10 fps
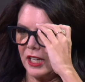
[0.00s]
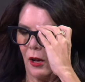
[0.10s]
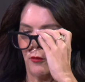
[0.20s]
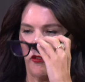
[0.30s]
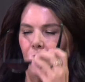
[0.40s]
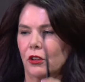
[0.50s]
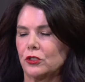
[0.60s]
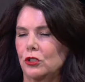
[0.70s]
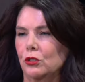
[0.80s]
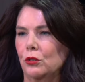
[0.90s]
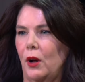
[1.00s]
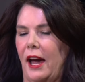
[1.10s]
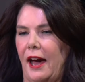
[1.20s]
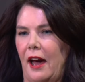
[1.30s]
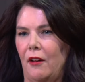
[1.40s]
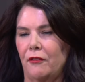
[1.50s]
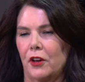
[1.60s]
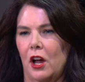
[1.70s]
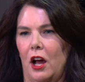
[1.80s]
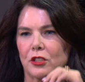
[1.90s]
it helpful to have
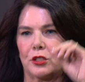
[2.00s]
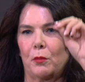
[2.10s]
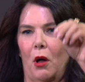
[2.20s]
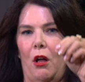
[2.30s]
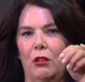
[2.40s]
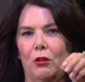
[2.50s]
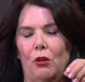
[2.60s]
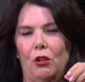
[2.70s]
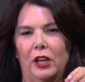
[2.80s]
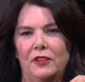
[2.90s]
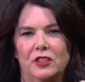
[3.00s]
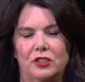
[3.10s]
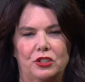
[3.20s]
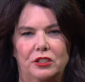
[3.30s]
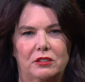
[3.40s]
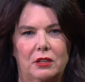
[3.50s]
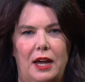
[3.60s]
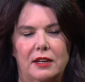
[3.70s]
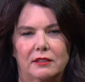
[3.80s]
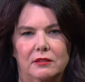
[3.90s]
a small goal, and this just,
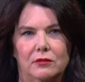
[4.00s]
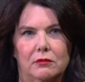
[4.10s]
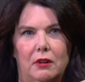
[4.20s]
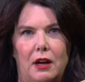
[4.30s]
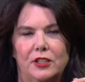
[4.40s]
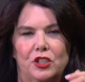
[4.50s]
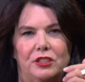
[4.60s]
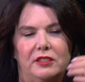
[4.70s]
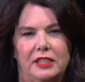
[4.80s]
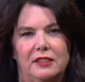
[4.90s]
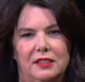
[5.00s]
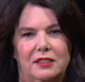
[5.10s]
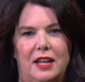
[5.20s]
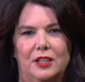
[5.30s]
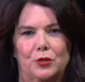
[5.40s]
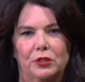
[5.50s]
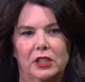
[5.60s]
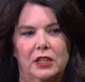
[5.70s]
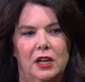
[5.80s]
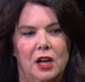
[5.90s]
I just did this
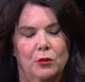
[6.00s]
naturally,